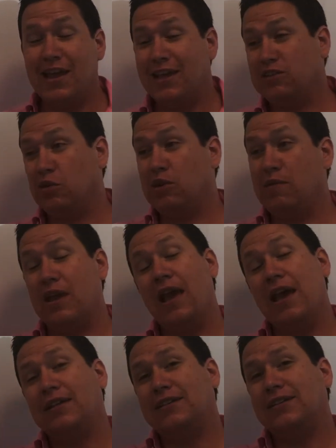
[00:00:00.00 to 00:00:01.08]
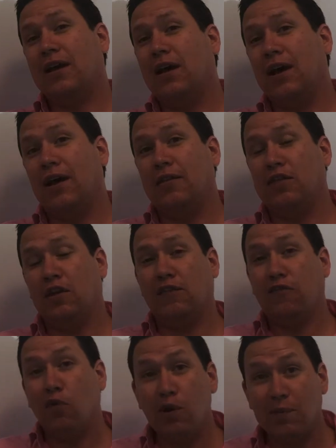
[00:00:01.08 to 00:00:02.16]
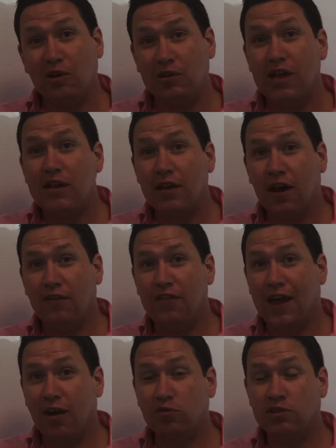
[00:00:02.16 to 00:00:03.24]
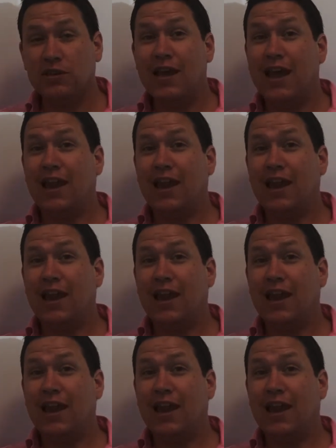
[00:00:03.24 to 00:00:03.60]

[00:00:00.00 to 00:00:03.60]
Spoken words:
It's going to be the affordability of the house,